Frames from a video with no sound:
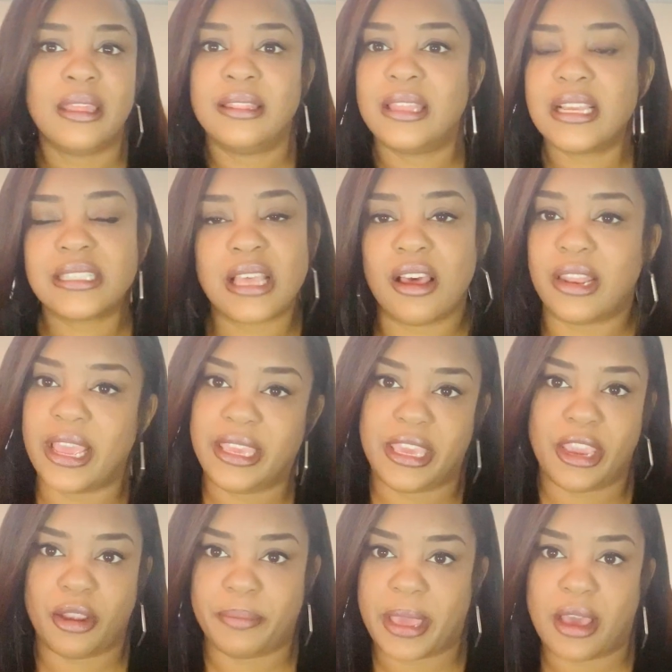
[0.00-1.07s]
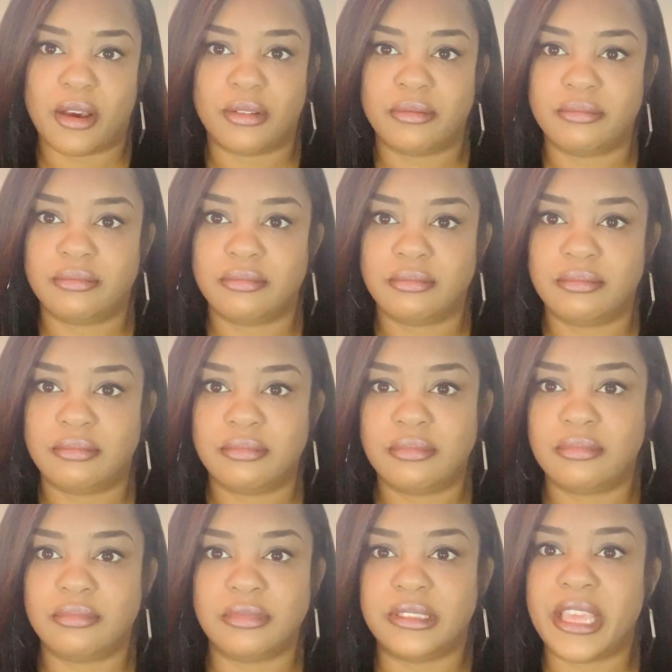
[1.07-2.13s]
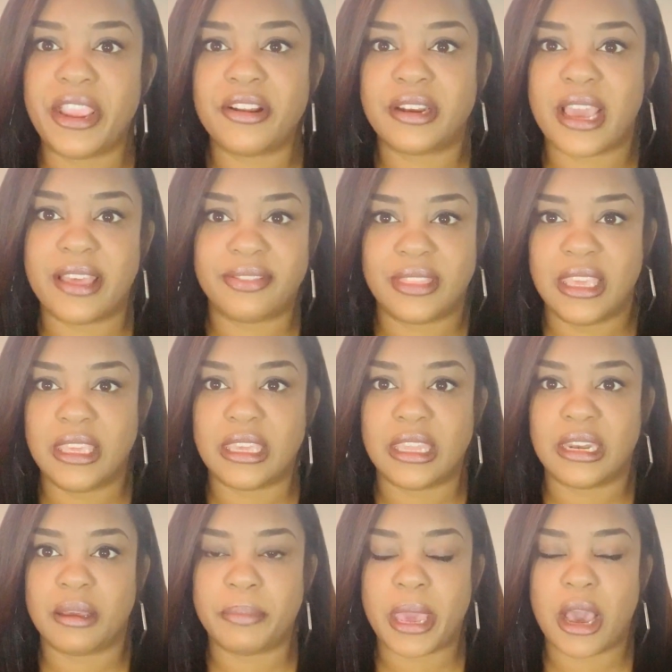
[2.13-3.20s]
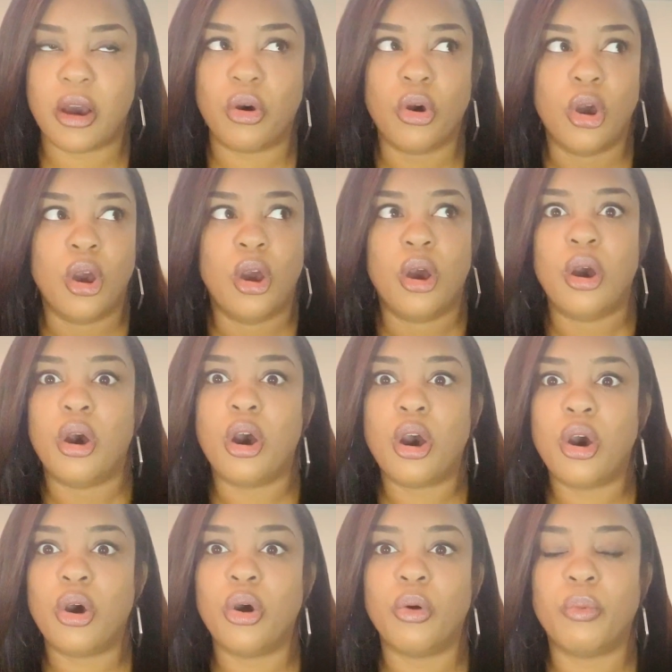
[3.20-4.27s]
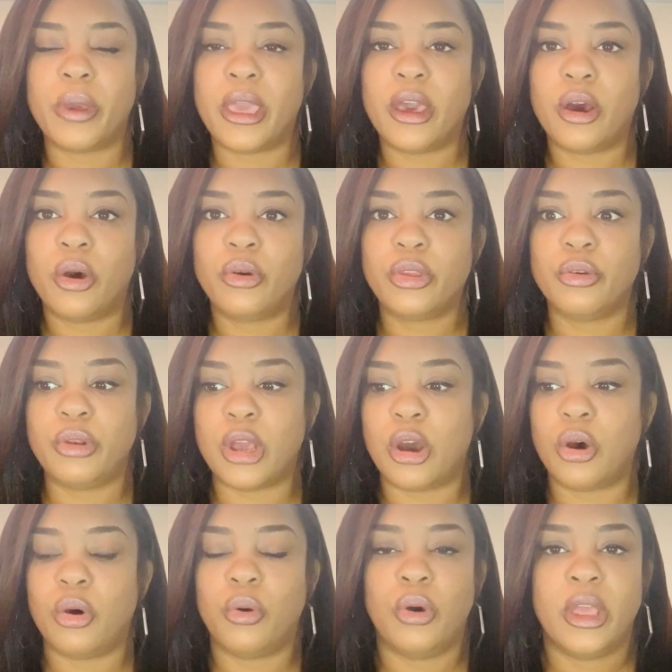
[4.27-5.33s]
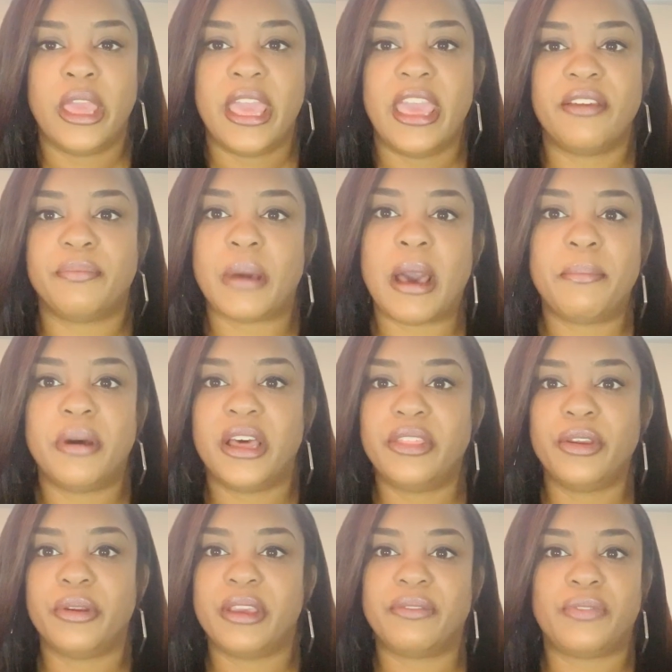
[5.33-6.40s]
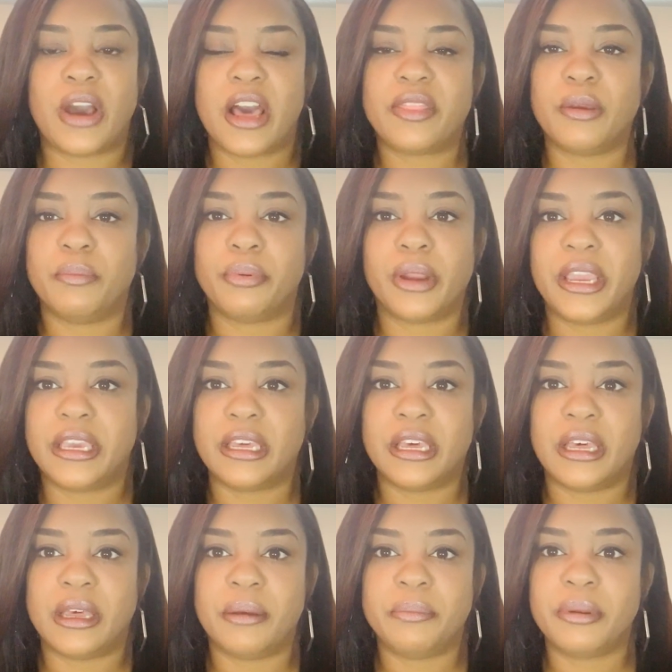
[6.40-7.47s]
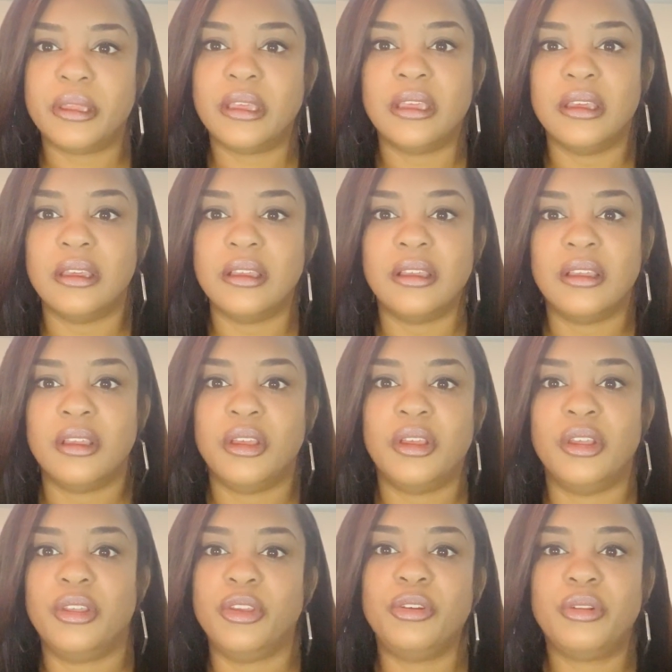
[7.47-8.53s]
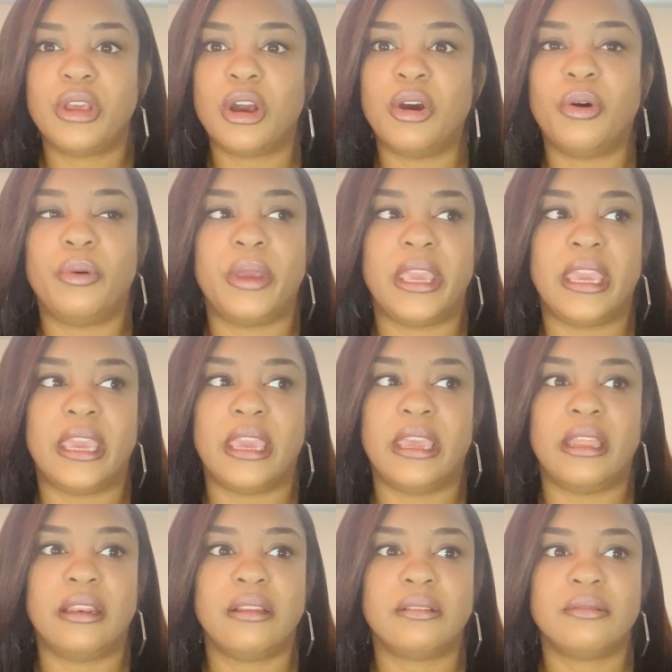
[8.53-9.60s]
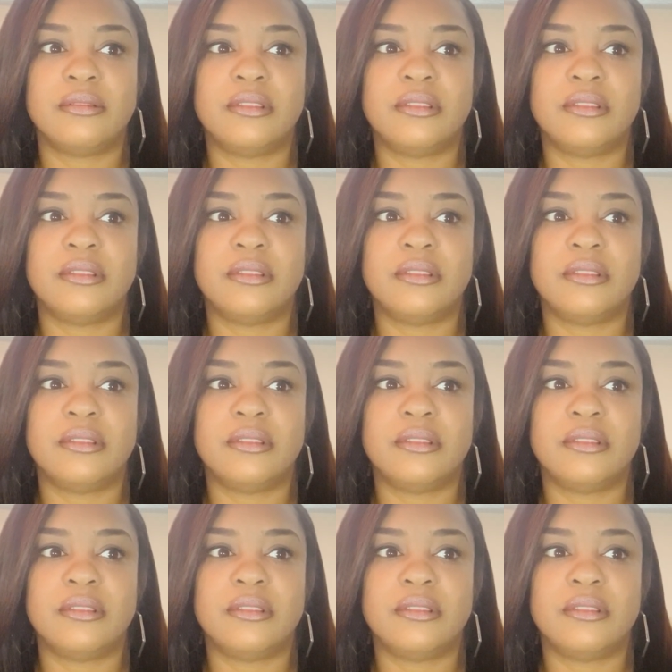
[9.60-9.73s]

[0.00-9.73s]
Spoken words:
that's all they care about. They're not thinking about, oh well, if my mother and father break up, and